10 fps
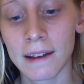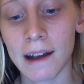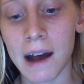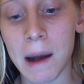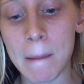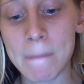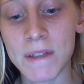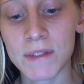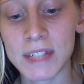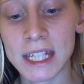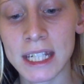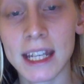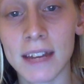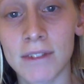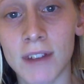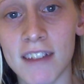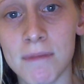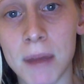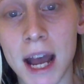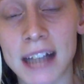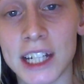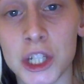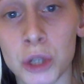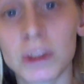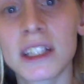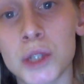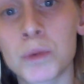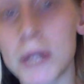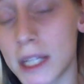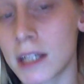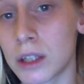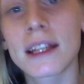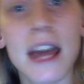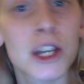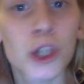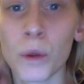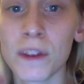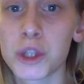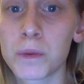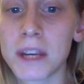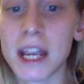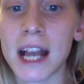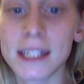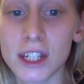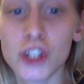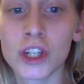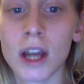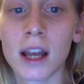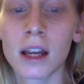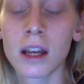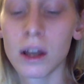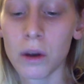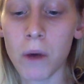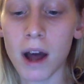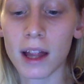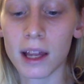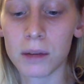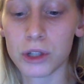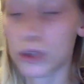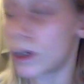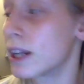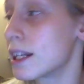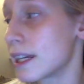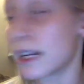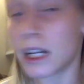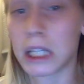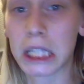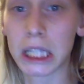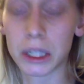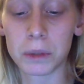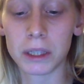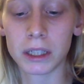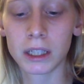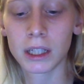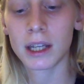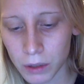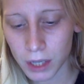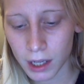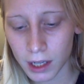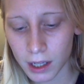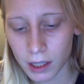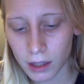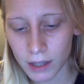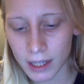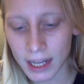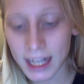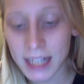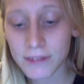um, 15 get 5 back, that is only this week. So that is only this week. I did check while I was trying to take care of the little one. Okay, all right. Any